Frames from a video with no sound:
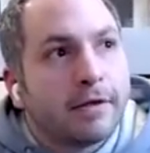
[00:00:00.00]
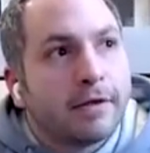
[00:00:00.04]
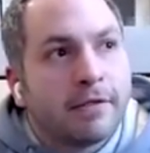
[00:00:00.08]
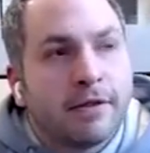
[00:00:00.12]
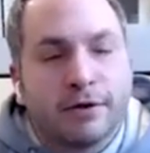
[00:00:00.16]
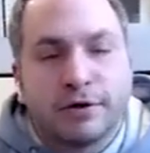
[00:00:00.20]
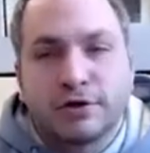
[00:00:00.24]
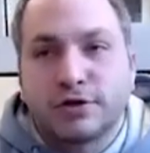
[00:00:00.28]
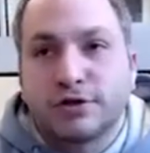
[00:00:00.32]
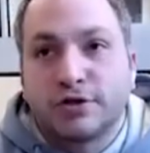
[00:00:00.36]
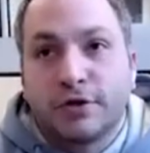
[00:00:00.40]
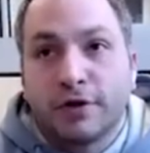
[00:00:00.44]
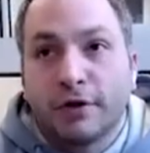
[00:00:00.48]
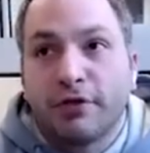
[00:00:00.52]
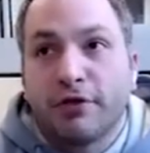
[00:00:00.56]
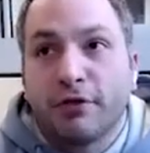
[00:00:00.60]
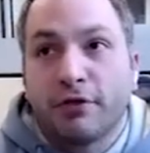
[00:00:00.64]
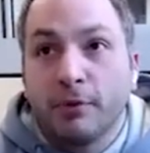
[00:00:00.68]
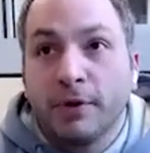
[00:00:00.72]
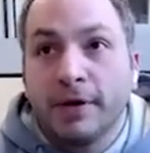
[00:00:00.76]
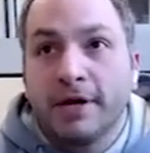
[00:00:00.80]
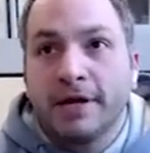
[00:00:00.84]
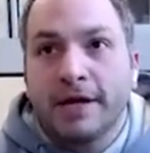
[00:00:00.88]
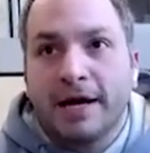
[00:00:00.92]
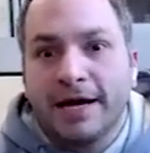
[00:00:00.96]
there's the
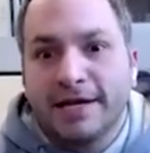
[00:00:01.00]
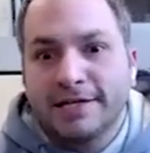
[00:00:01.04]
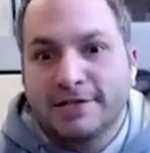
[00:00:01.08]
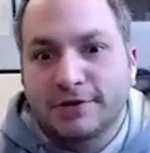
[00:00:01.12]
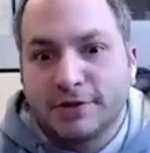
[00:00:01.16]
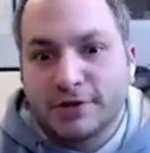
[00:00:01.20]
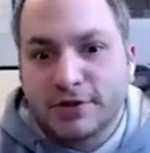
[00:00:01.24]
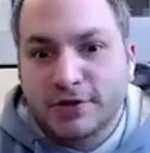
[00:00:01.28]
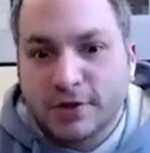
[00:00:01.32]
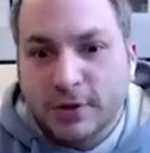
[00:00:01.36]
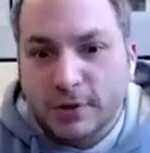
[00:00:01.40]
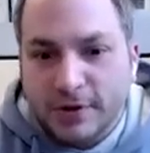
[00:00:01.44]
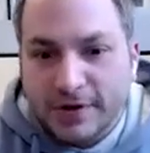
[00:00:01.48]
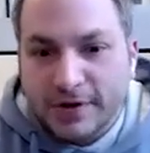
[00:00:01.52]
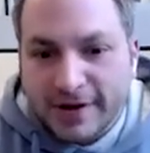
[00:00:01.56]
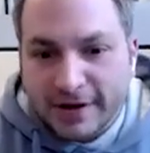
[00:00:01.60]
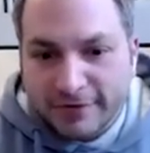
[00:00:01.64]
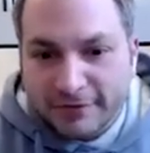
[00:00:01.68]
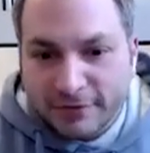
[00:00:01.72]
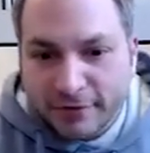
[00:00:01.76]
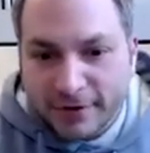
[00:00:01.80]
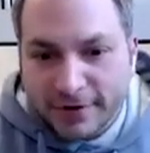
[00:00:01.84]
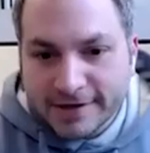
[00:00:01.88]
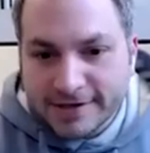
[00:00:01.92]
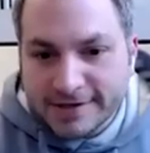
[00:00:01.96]
three guys are so
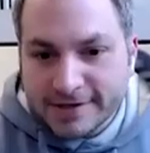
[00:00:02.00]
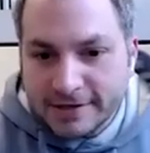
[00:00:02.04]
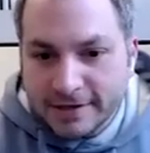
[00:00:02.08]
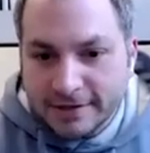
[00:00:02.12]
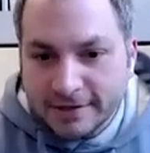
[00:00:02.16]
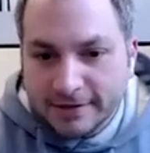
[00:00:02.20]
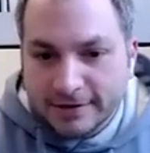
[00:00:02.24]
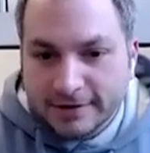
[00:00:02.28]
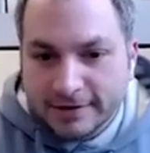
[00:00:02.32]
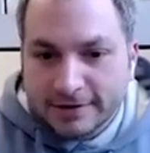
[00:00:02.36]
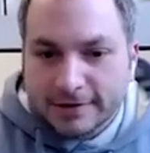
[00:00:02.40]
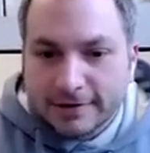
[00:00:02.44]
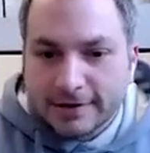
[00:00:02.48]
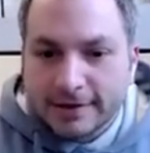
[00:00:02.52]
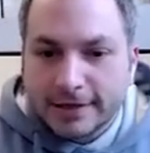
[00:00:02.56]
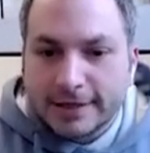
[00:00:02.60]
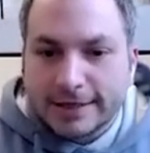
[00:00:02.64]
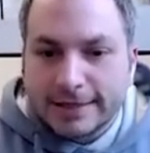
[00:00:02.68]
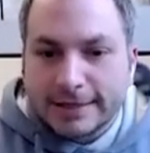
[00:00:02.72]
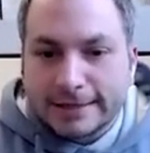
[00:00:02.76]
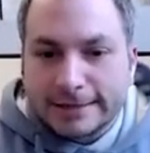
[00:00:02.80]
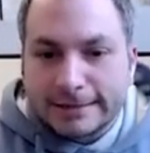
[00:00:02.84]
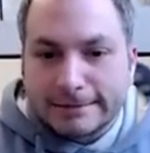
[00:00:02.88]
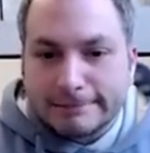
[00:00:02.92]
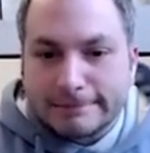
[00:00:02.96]
different,
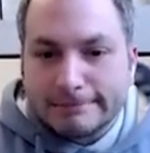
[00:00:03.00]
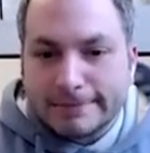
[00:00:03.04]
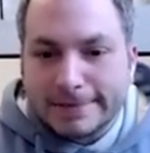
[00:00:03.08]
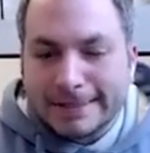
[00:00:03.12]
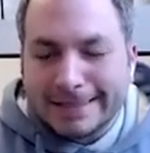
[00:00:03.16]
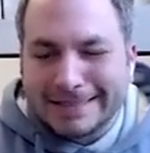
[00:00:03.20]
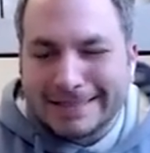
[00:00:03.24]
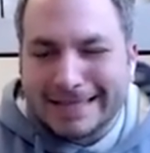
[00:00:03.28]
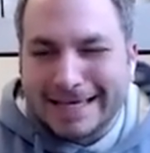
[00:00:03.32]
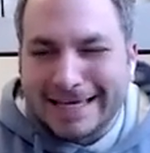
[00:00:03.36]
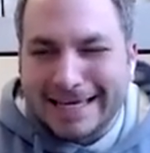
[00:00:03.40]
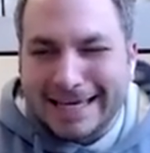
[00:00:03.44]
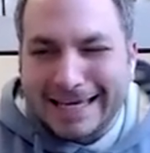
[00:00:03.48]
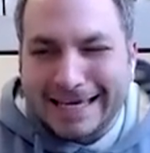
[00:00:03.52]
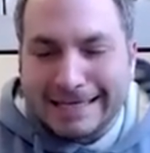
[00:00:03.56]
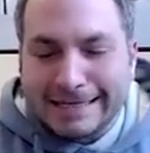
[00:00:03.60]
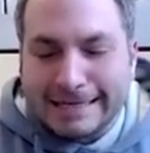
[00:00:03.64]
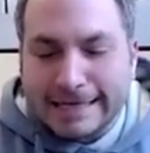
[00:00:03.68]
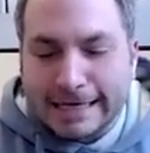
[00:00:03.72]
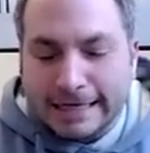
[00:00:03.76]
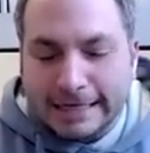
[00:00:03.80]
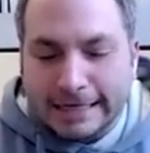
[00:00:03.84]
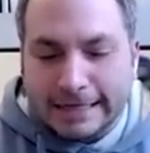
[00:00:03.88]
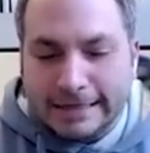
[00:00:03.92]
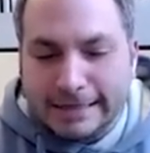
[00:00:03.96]

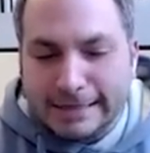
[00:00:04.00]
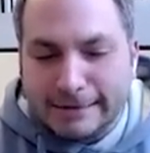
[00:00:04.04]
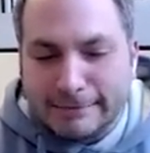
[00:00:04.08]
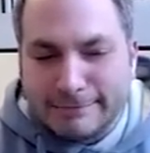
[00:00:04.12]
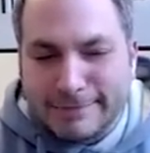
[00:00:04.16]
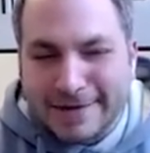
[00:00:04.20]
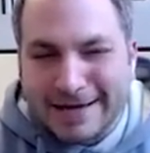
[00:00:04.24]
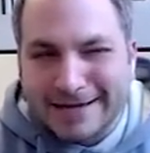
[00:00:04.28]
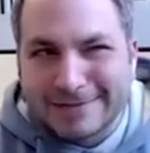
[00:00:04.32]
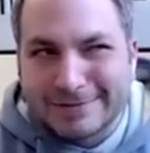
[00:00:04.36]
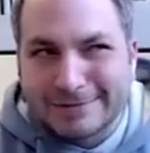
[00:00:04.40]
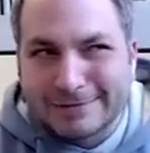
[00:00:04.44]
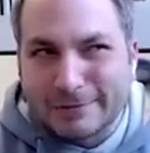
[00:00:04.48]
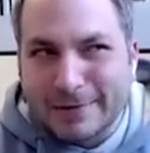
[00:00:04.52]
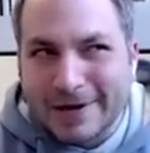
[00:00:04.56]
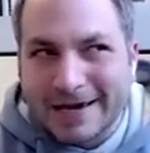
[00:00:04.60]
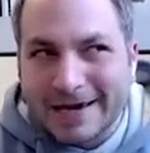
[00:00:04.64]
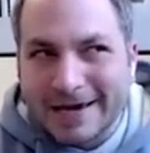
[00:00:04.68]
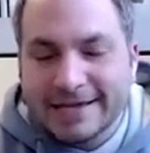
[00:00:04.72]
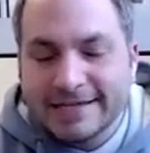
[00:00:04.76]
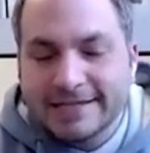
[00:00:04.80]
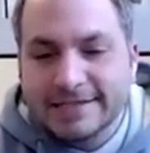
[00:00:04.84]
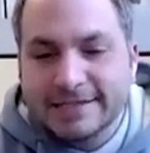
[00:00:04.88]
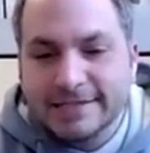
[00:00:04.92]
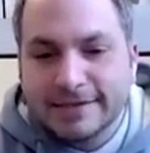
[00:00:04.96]
in the best
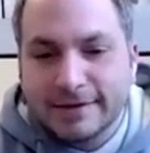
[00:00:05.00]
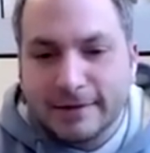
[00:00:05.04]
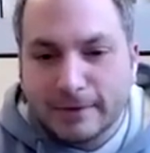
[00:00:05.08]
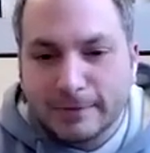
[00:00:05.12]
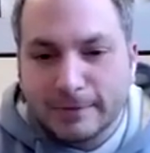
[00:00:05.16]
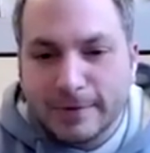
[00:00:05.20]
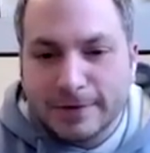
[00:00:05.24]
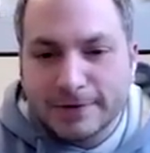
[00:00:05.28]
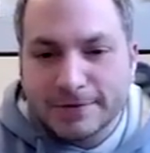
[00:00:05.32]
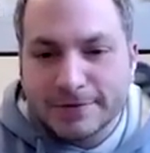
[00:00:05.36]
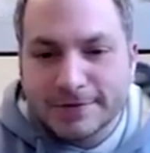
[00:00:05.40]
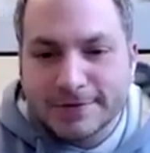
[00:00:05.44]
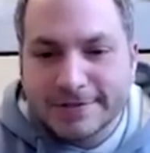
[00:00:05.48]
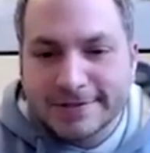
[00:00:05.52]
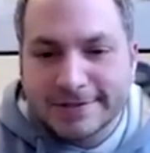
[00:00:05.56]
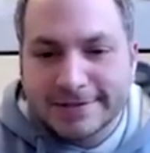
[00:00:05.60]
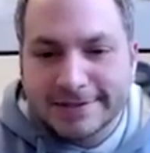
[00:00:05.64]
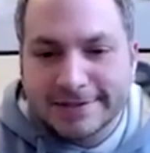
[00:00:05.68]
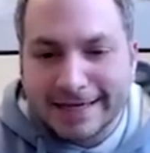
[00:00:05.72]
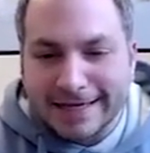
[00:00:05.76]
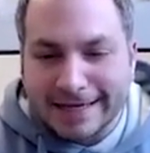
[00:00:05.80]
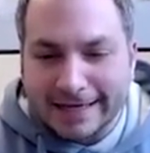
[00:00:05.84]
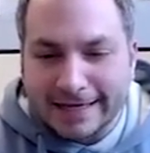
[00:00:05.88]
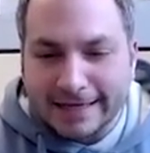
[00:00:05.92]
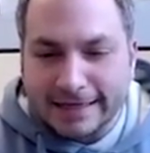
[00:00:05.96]
ways almost,
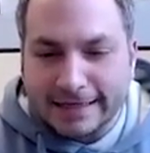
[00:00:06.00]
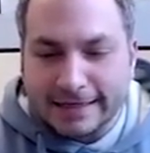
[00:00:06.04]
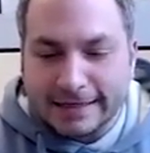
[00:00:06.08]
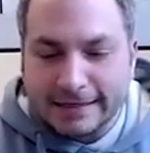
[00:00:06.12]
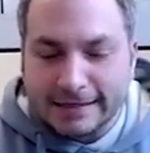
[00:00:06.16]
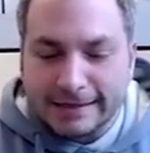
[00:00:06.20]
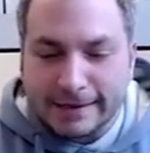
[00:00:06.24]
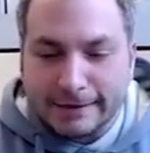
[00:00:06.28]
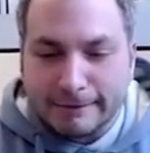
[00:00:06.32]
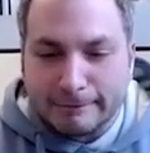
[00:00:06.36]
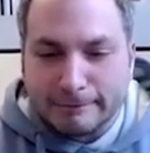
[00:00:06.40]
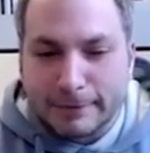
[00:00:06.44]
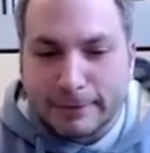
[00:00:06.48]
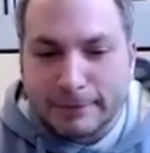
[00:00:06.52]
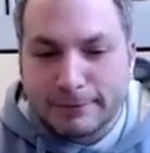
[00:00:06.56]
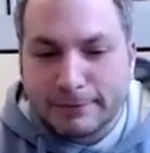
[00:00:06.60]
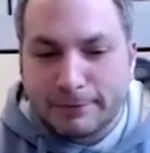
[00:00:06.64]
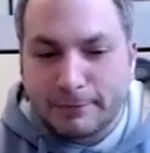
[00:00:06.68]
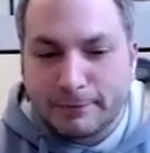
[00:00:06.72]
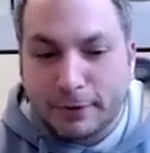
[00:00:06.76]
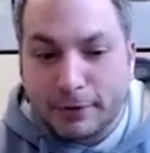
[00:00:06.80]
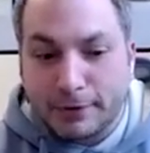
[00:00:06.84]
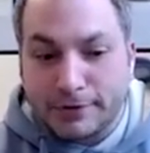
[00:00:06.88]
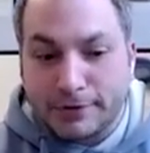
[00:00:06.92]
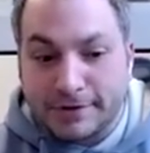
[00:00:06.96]

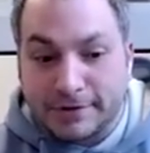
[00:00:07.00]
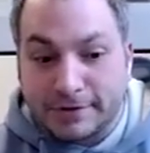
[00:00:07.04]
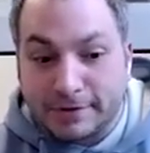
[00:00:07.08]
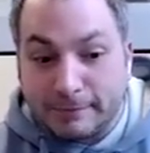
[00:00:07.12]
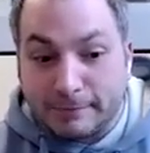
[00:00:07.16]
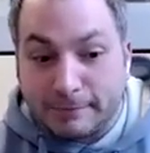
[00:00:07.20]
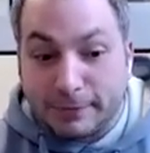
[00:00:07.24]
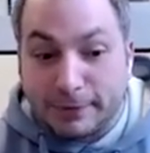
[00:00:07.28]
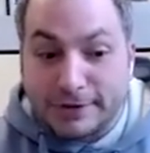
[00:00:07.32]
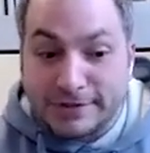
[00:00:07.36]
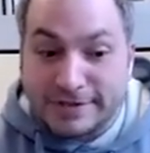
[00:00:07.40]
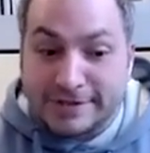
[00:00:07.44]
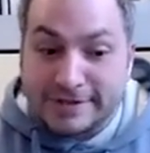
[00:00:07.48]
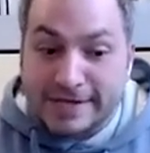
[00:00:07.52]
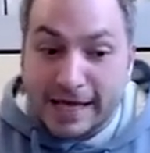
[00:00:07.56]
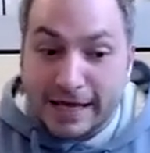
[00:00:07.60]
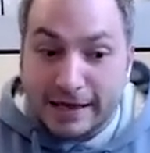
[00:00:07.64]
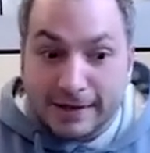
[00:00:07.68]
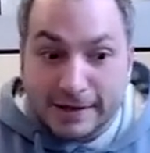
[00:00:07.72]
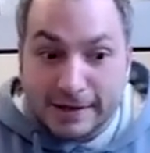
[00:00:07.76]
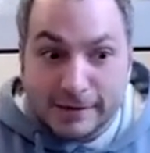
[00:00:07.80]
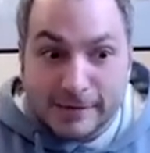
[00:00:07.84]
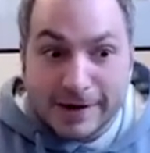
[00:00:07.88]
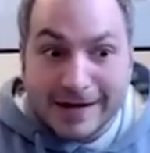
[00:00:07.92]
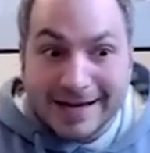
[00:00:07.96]
both
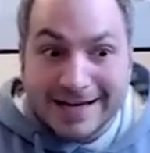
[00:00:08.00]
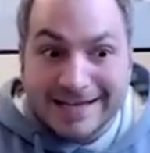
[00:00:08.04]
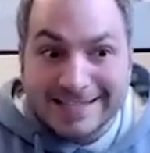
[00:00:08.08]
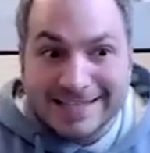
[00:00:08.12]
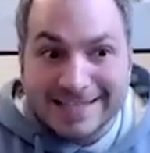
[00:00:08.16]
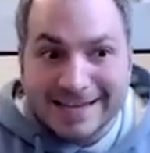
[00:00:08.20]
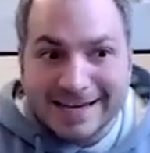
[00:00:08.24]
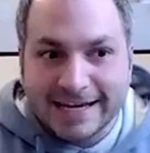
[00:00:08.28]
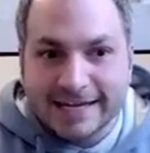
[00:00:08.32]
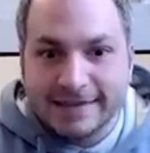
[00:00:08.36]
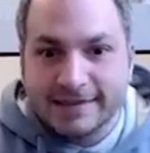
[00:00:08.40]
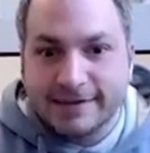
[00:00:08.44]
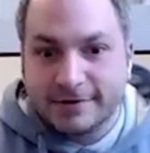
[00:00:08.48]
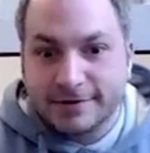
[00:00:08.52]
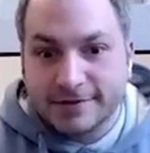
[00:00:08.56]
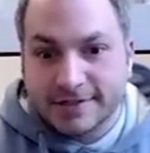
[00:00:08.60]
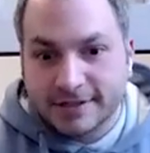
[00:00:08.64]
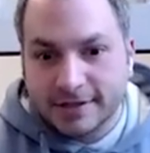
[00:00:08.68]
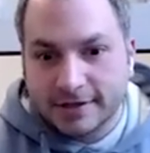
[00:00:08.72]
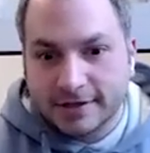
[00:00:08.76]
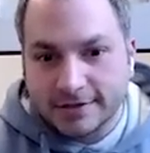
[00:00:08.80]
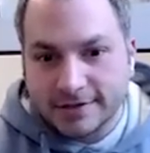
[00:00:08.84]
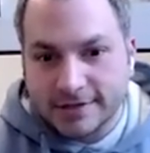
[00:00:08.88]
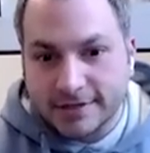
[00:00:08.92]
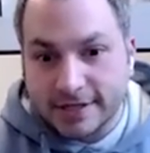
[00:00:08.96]
personality wise and their
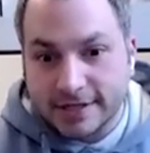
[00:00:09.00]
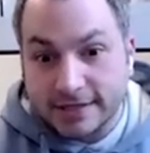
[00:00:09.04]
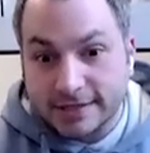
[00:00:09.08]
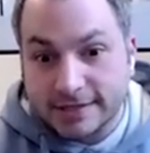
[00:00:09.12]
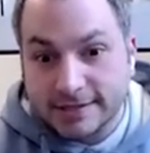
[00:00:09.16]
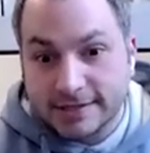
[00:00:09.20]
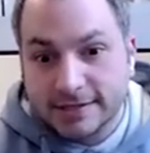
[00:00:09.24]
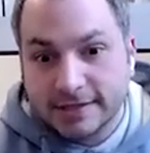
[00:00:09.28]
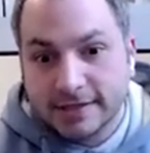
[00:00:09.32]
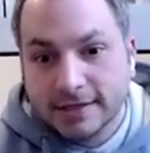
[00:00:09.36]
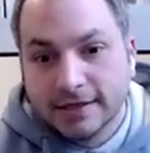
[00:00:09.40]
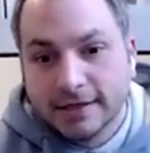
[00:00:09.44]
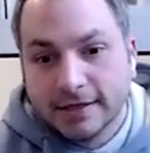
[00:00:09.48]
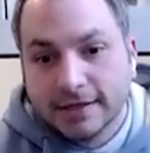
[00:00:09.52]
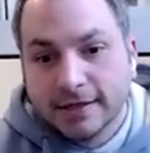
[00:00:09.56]
skill sets.